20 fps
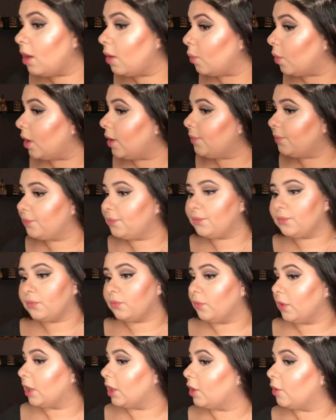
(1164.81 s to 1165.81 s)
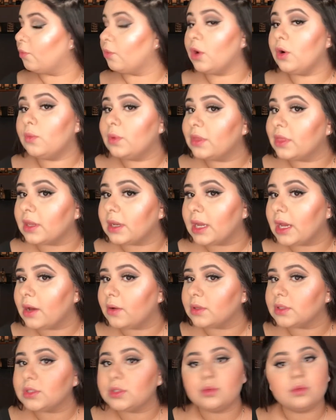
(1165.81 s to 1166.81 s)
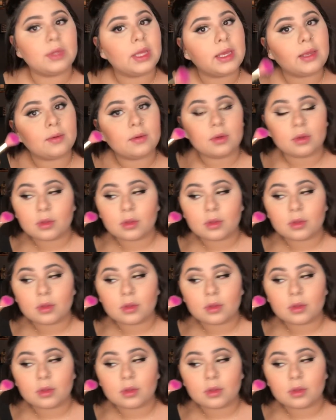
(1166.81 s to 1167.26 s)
Well, we're gonna roll with it now. It's too late.